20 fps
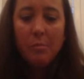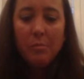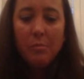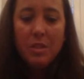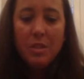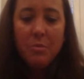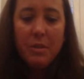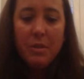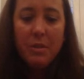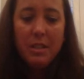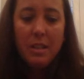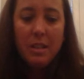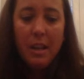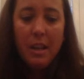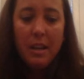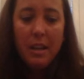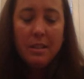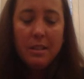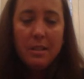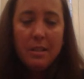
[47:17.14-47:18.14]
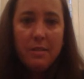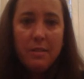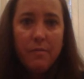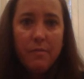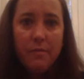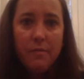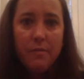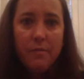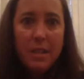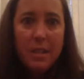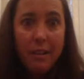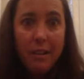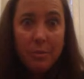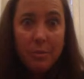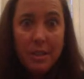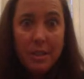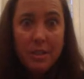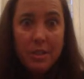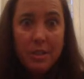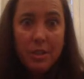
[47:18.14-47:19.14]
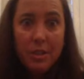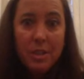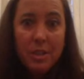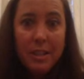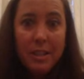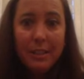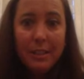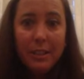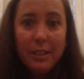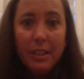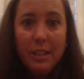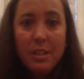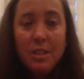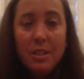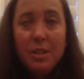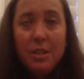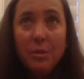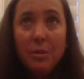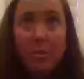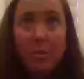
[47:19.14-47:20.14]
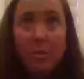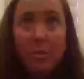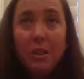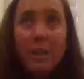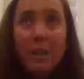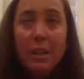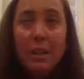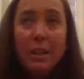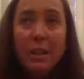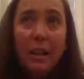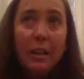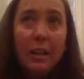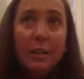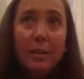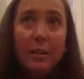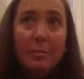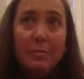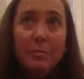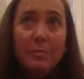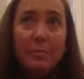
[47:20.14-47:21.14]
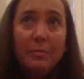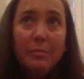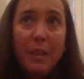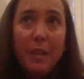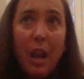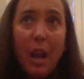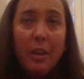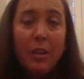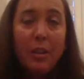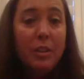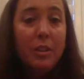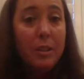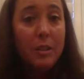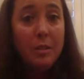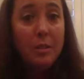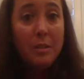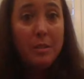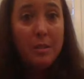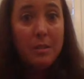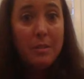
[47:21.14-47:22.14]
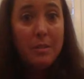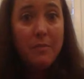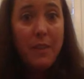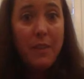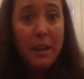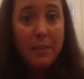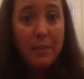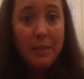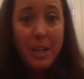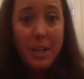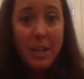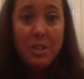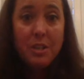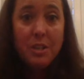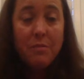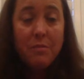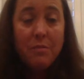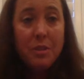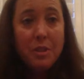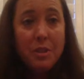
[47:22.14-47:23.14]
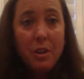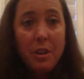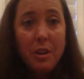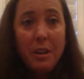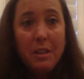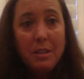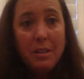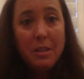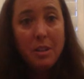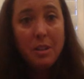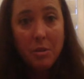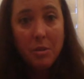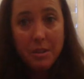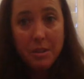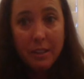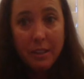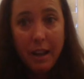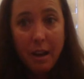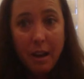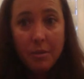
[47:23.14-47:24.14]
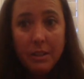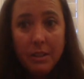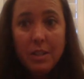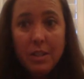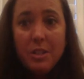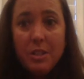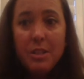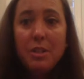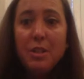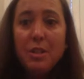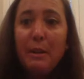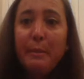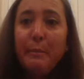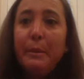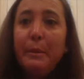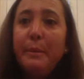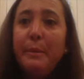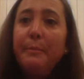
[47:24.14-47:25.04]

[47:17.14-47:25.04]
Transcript: So once again, solid research can lead to a good foundation for starting to cultivate that relationship.